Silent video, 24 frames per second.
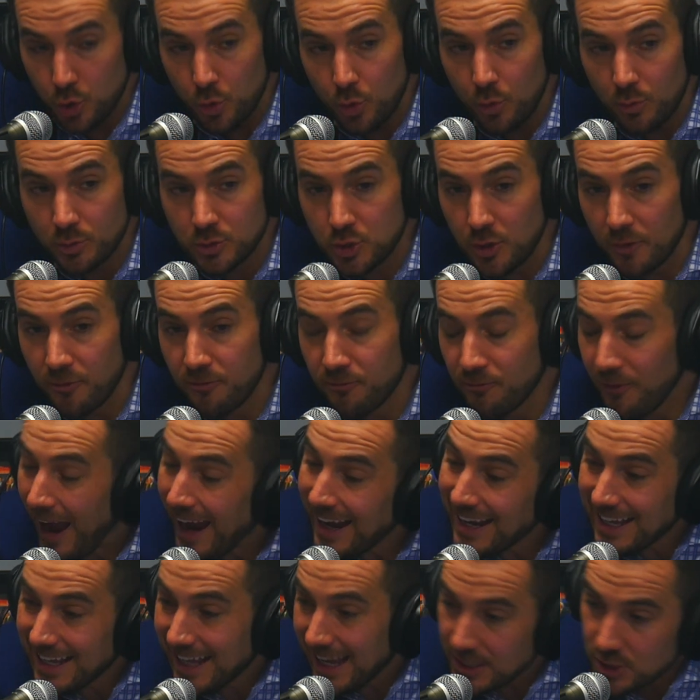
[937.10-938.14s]
to
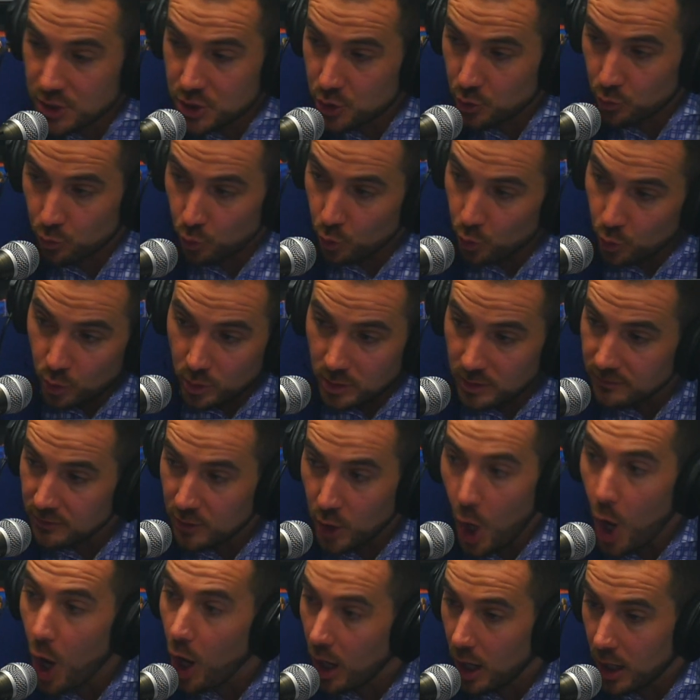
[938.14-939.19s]
fight against the rule
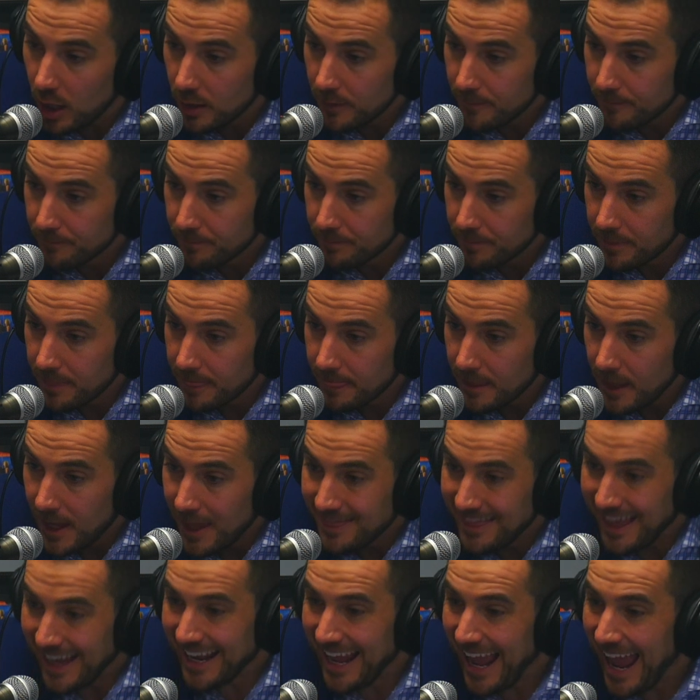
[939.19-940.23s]
of law,
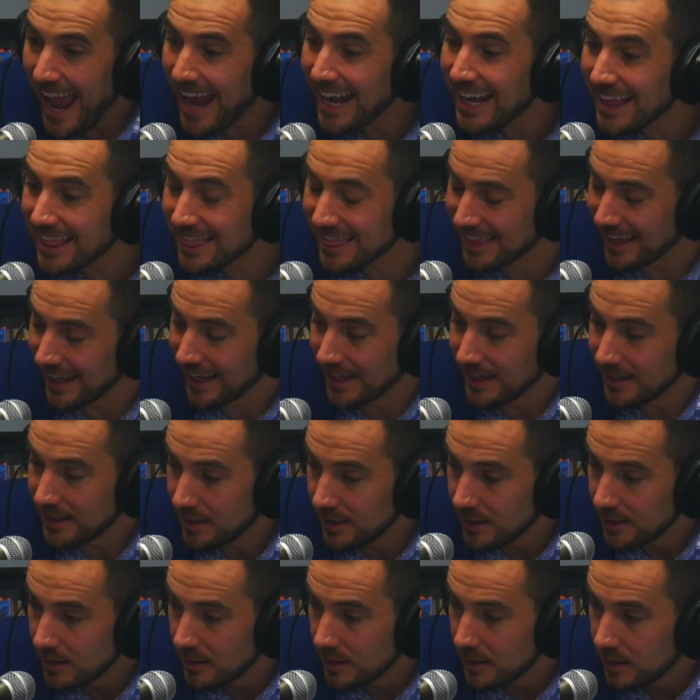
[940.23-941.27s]
that
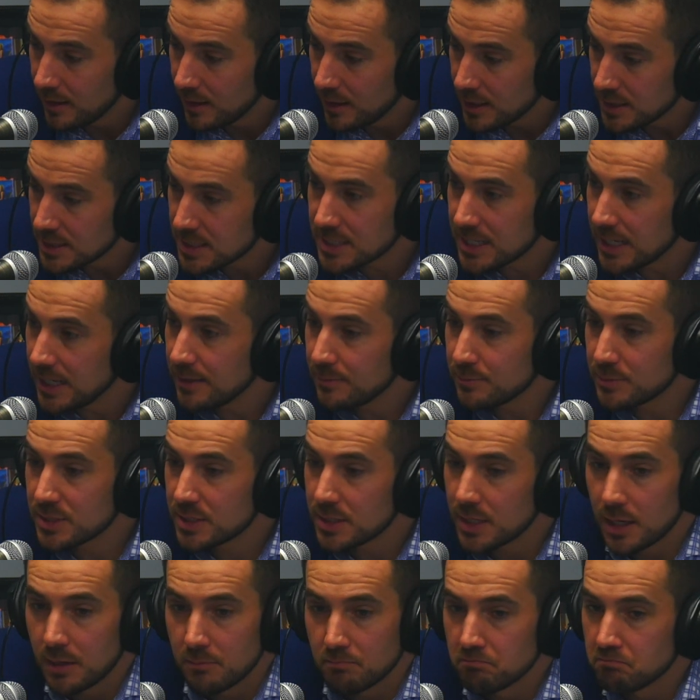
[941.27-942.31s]
anything
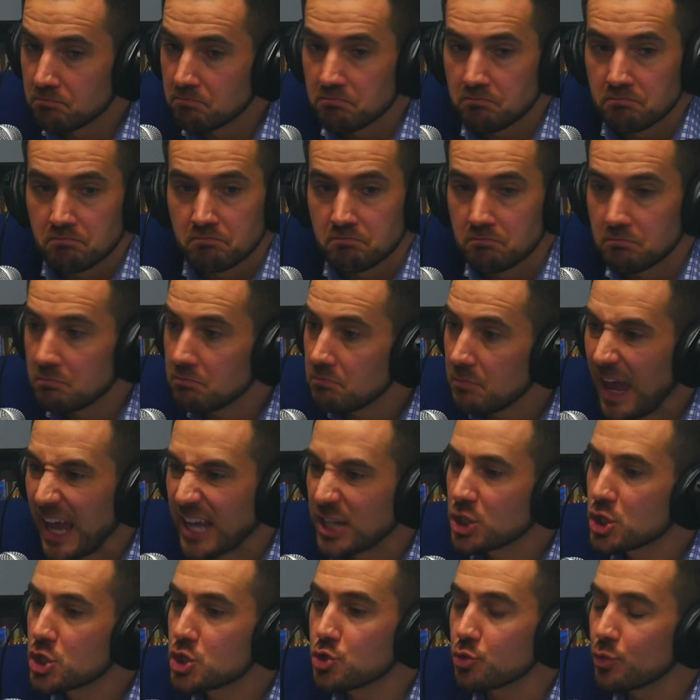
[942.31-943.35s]
seems
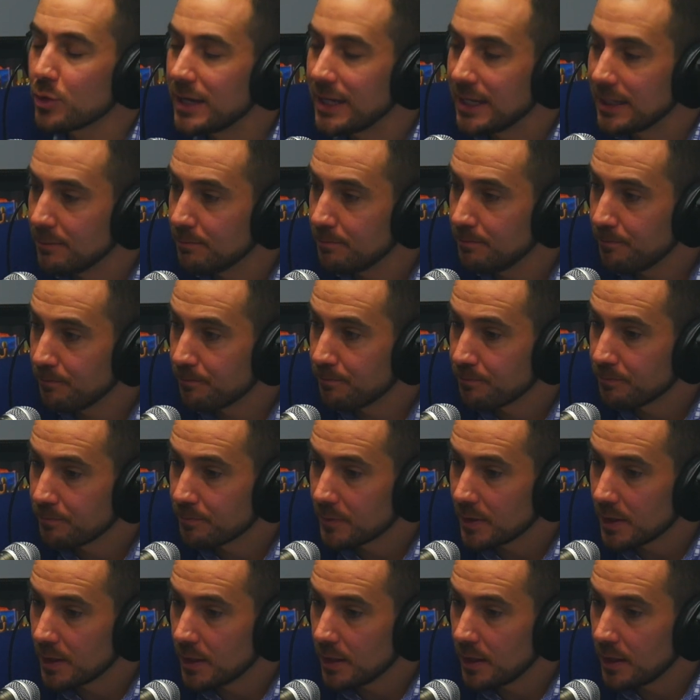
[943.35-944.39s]
extreme
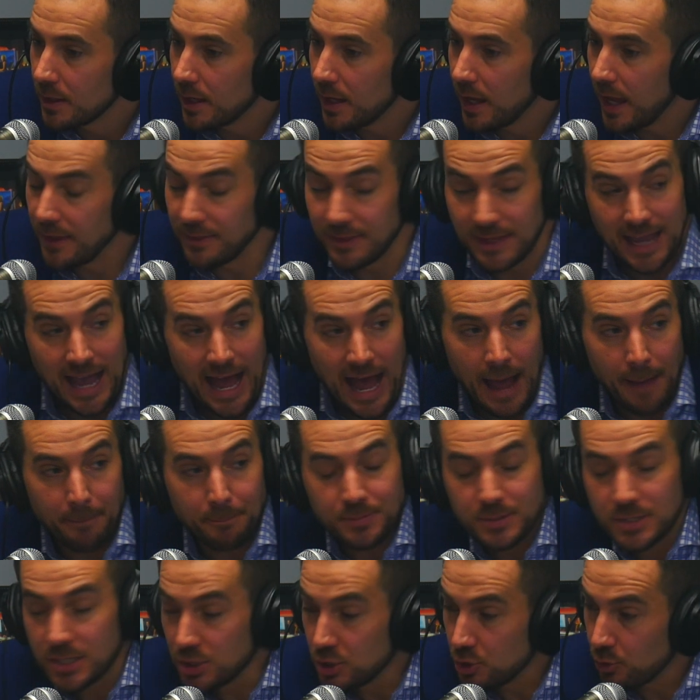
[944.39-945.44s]
in the
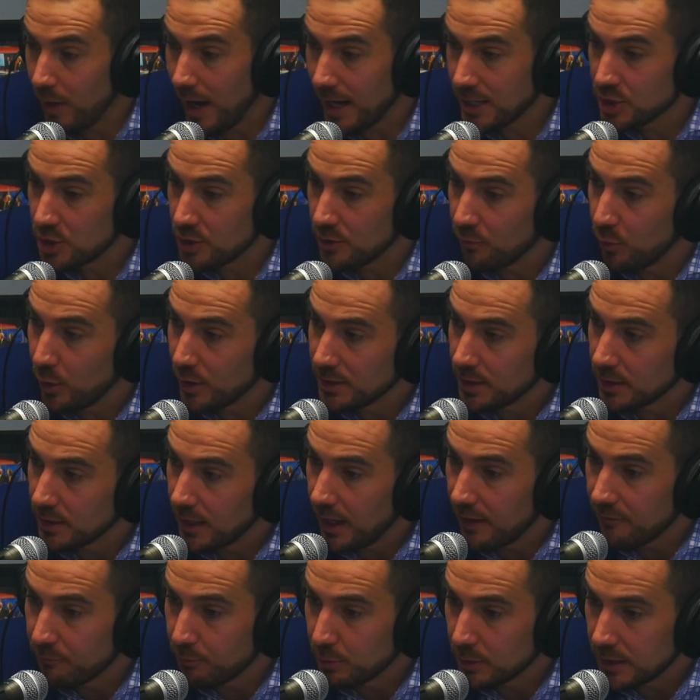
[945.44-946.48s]
opposite direction of what the
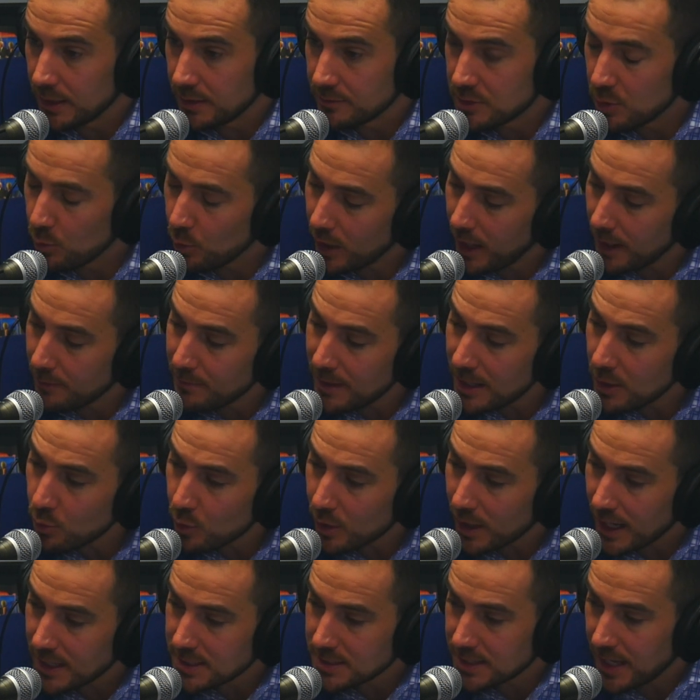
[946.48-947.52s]
left believes. And what I
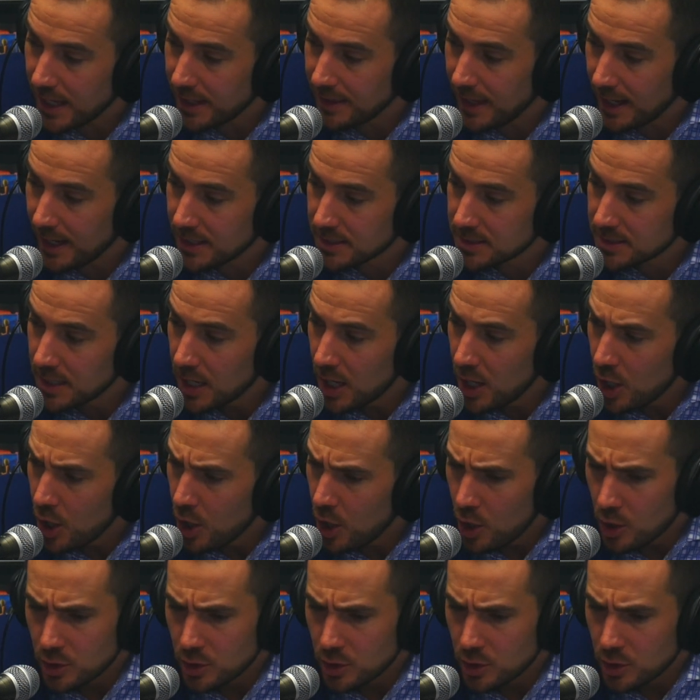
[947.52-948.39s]
mean when I say that is,